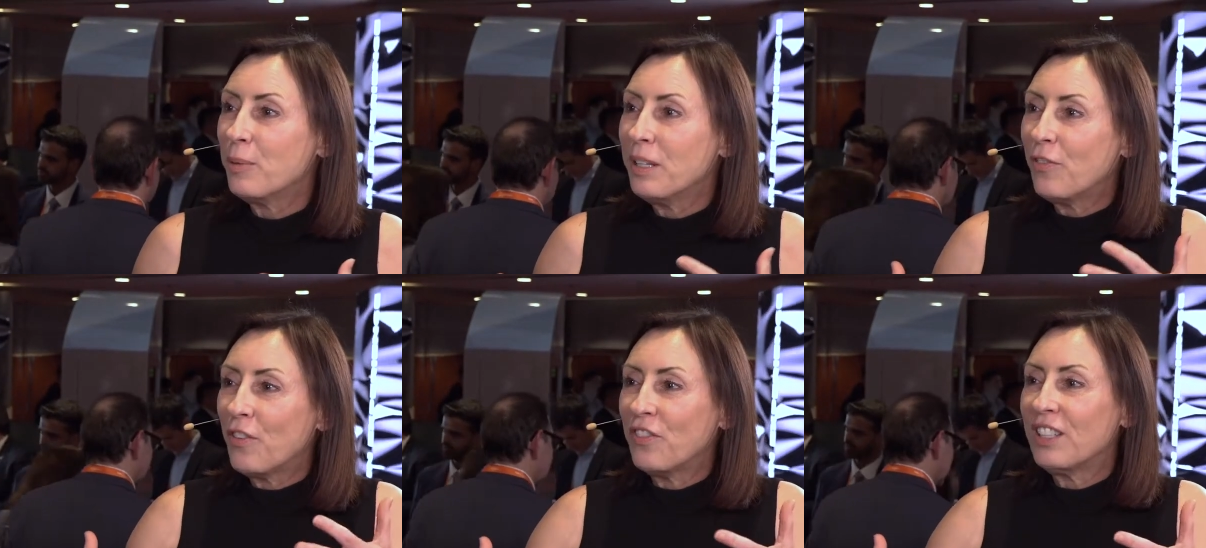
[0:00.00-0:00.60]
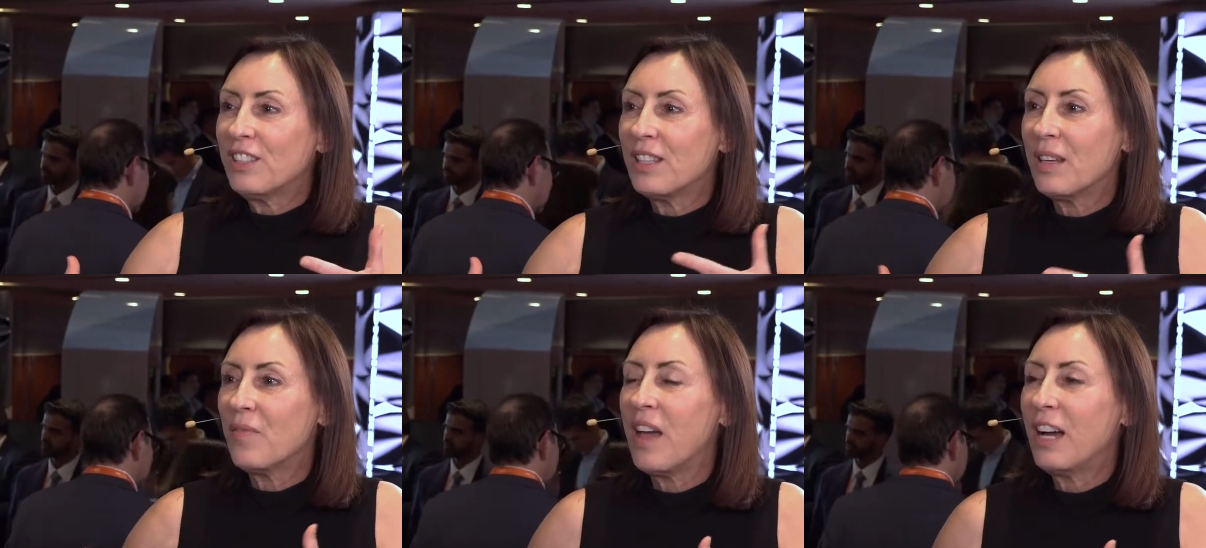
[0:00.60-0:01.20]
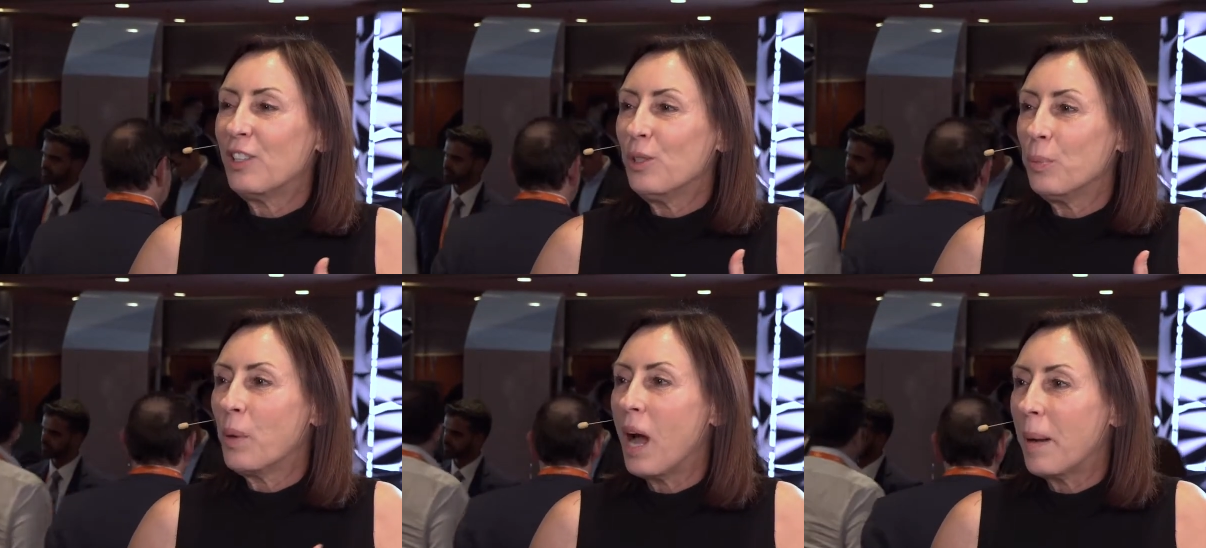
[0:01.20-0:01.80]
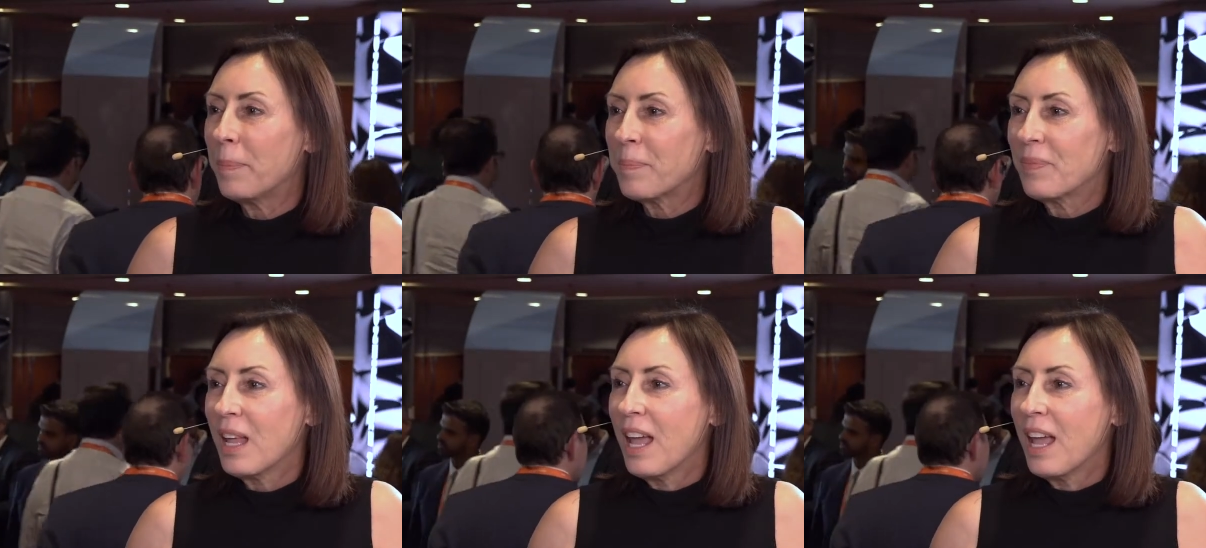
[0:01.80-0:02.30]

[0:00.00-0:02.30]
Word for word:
Speaker 1: how do we fulfill the value prop